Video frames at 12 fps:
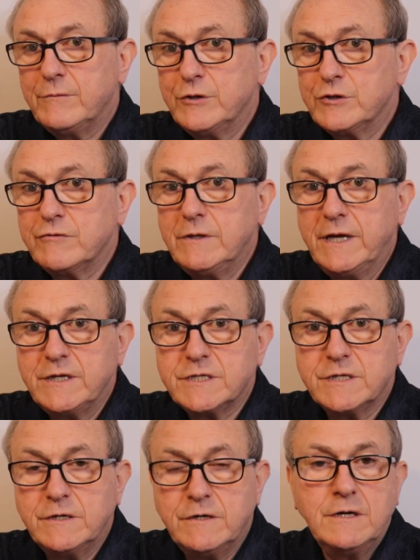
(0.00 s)
which relates
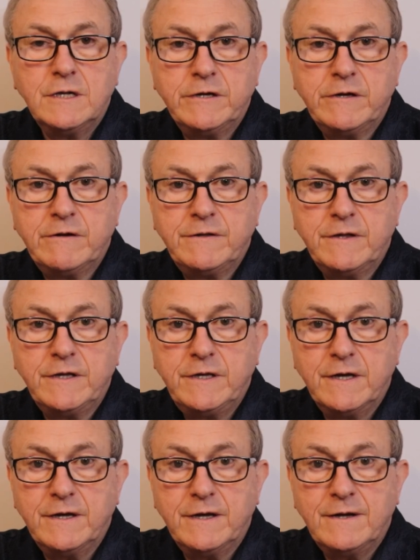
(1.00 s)
to earlier in the
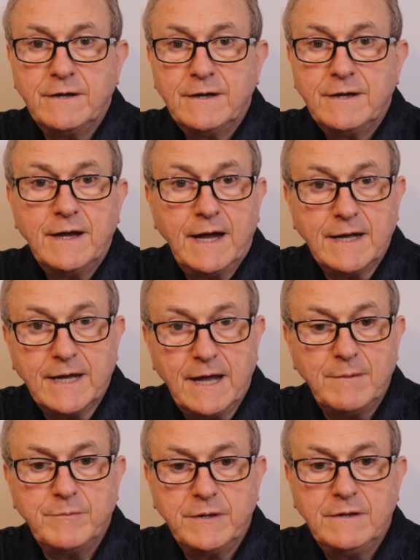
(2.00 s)
year and
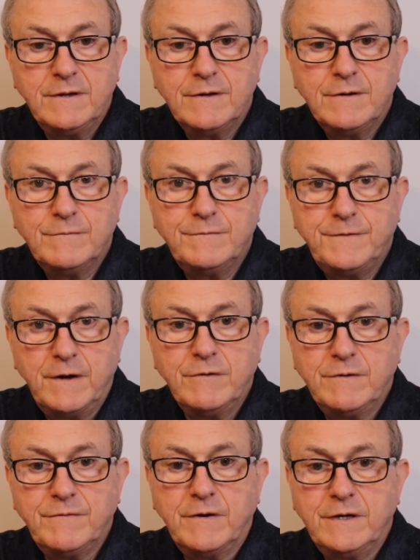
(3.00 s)
can be
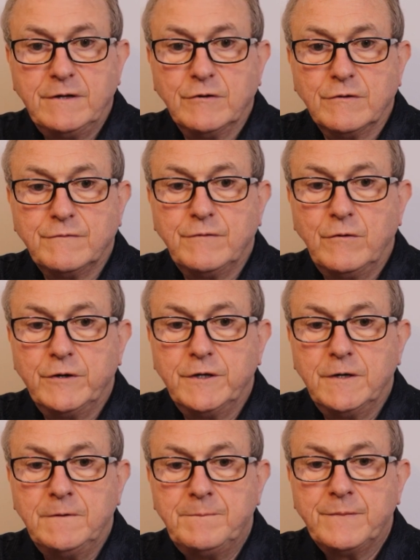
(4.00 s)
very, very good for
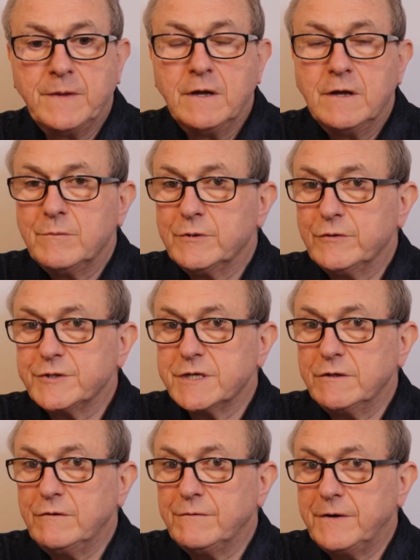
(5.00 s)
you. But
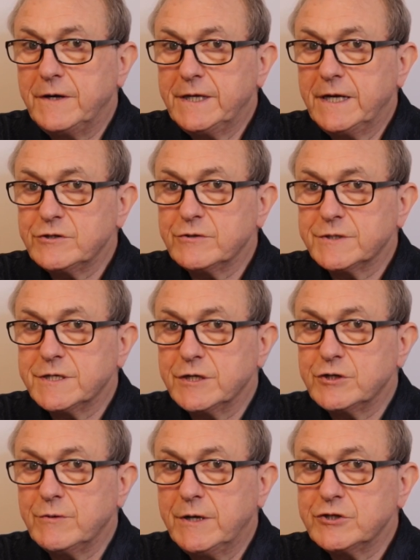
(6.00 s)
also your financial
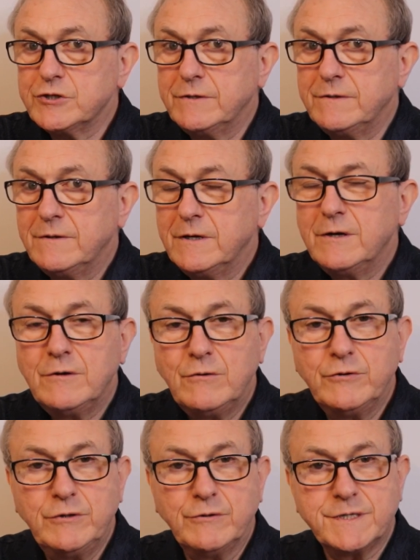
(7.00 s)
situation
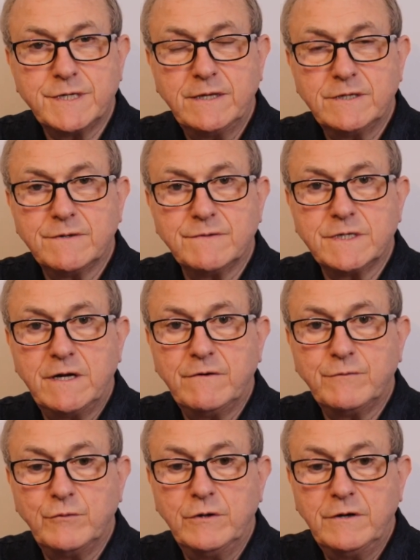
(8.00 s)
or your sense of
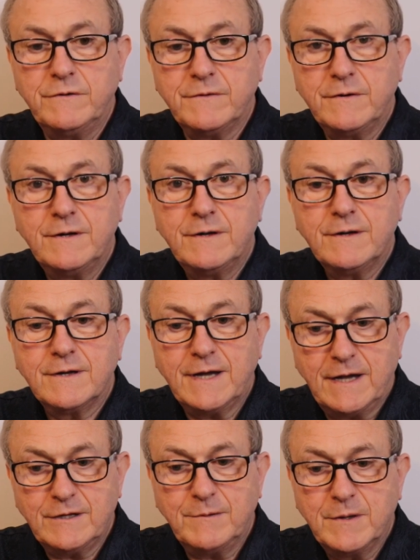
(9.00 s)
self-worth
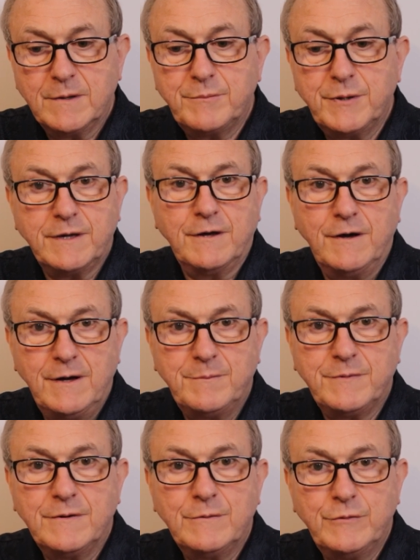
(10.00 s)
can pick
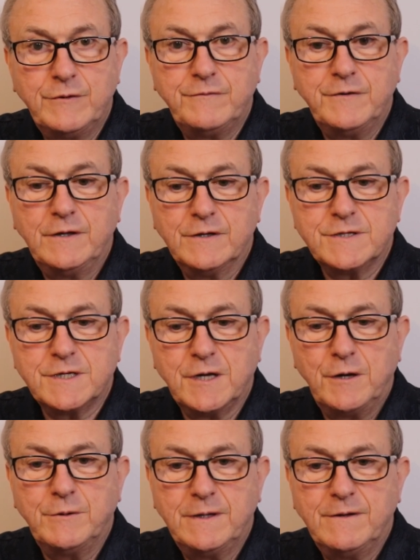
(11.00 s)
up with Venus
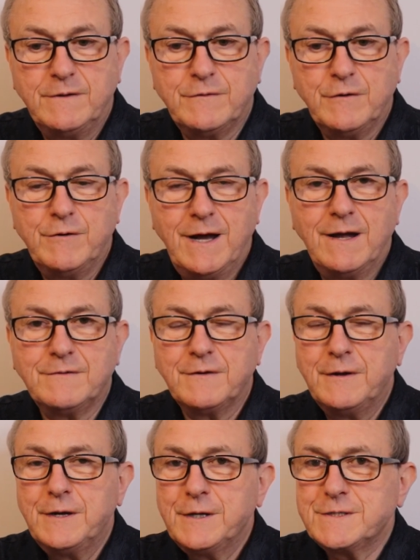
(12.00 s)
going direct.
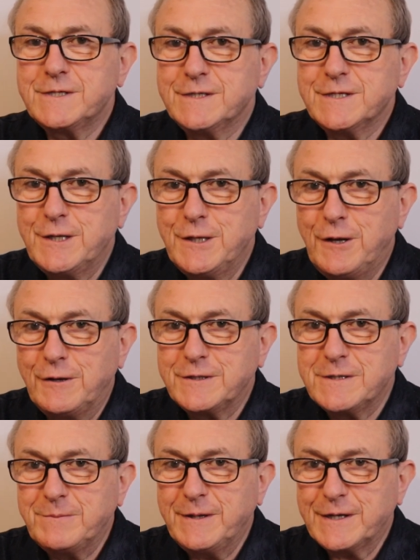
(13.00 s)
So there's a lot
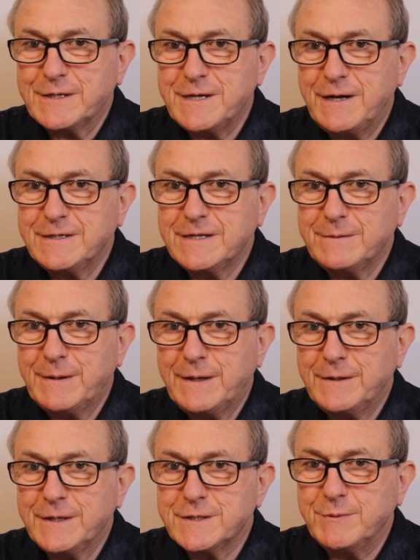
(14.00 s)
to be excited
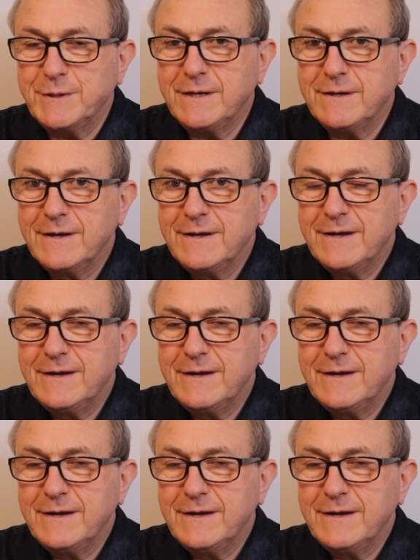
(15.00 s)
about this week,